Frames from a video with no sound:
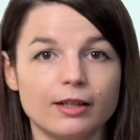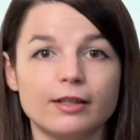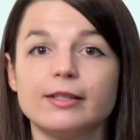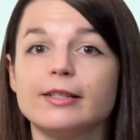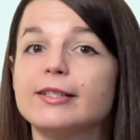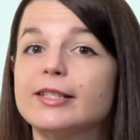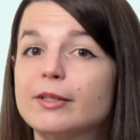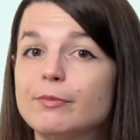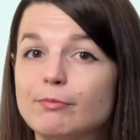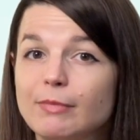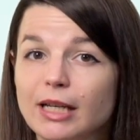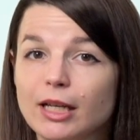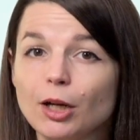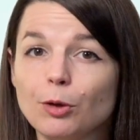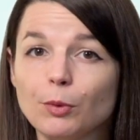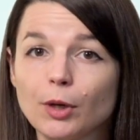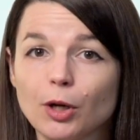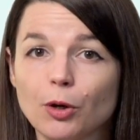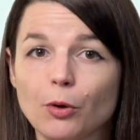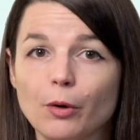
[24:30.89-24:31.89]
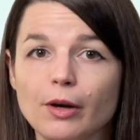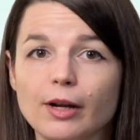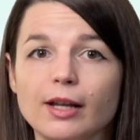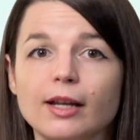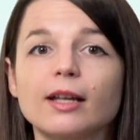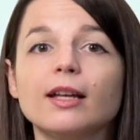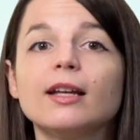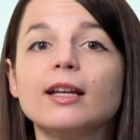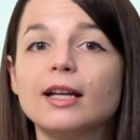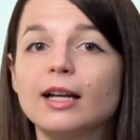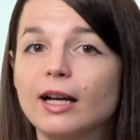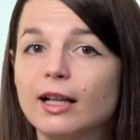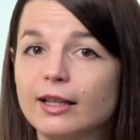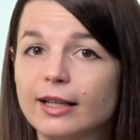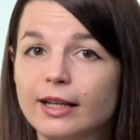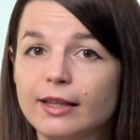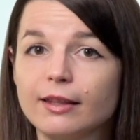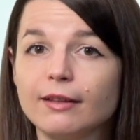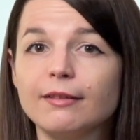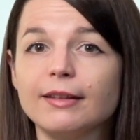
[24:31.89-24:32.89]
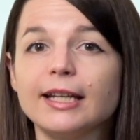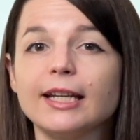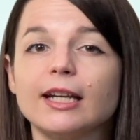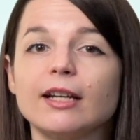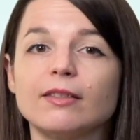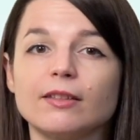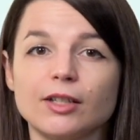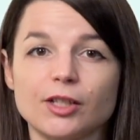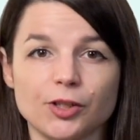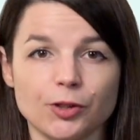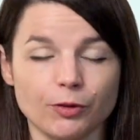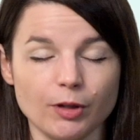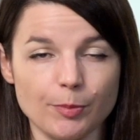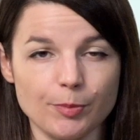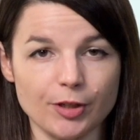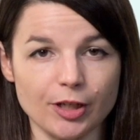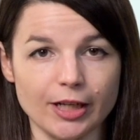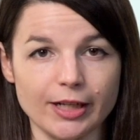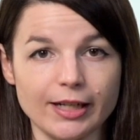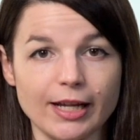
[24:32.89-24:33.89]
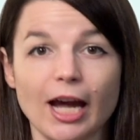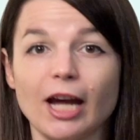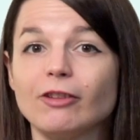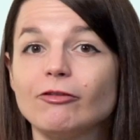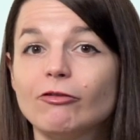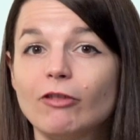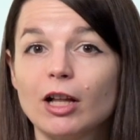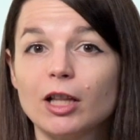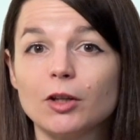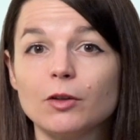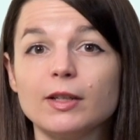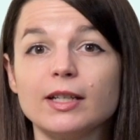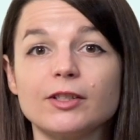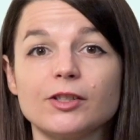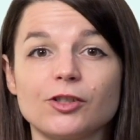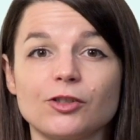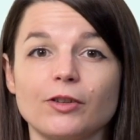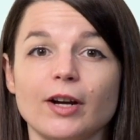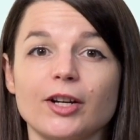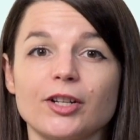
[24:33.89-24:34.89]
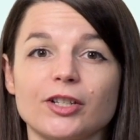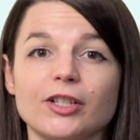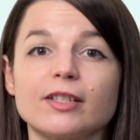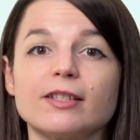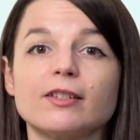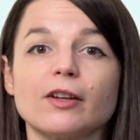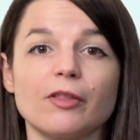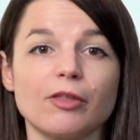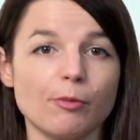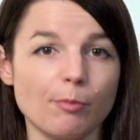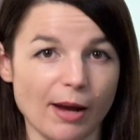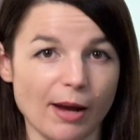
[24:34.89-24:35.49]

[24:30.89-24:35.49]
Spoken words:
To submit a recording, click the link in the description and follow the instructions on the